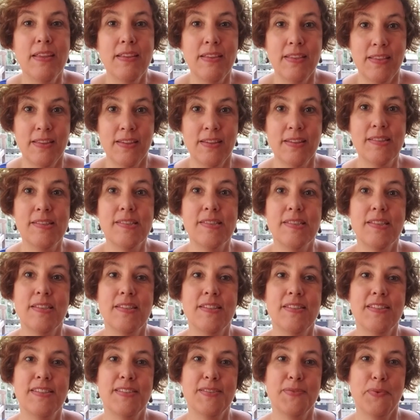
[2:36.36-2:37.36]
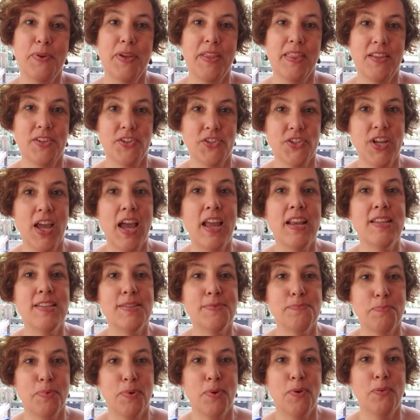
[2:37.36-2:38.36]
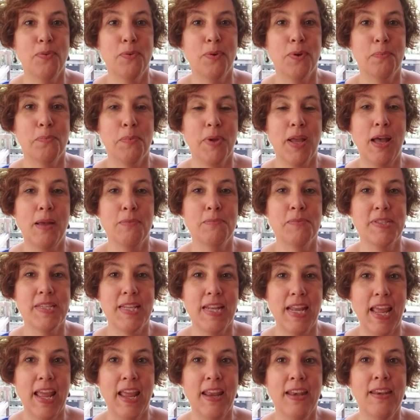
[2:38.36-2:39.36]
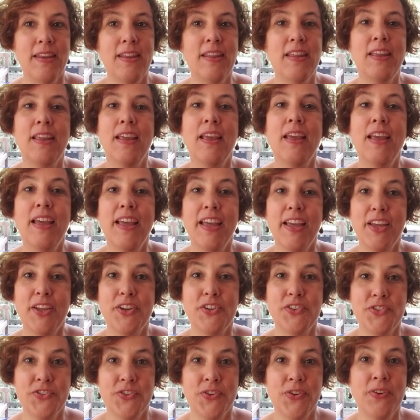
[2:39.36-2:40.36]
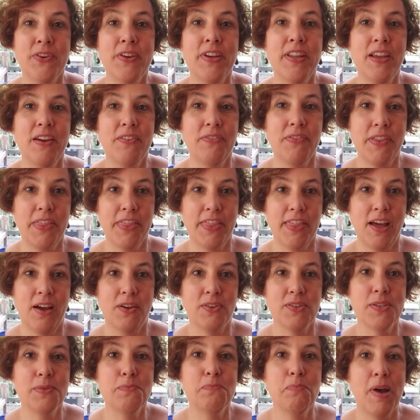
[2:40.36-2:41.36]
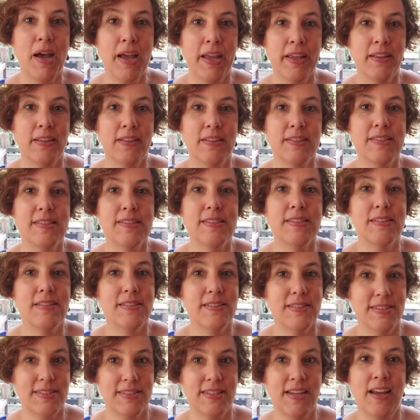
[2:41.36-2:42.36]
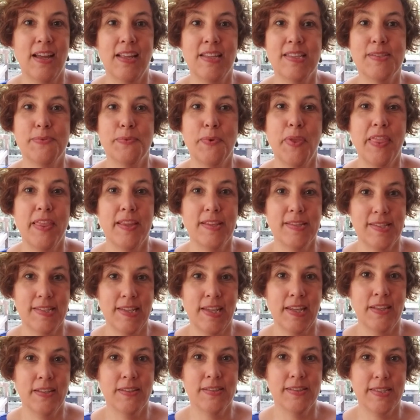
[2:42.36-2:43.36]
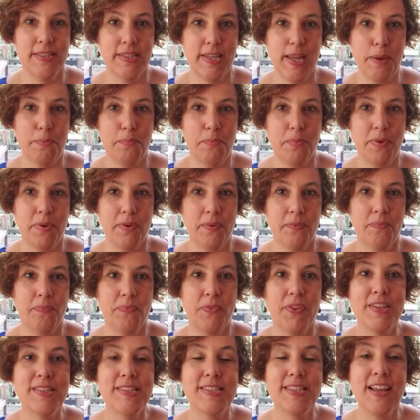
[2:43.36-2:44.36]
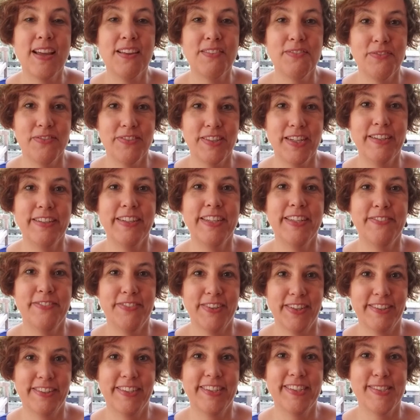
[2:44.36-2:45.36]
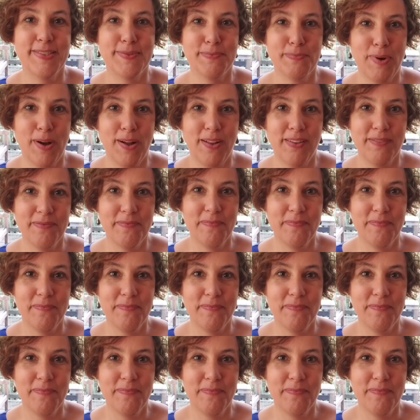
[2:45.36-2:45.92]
This is where the Chinese proverb comes in handy: a journey of 1,000 miles starts with a single step. Start very, very small.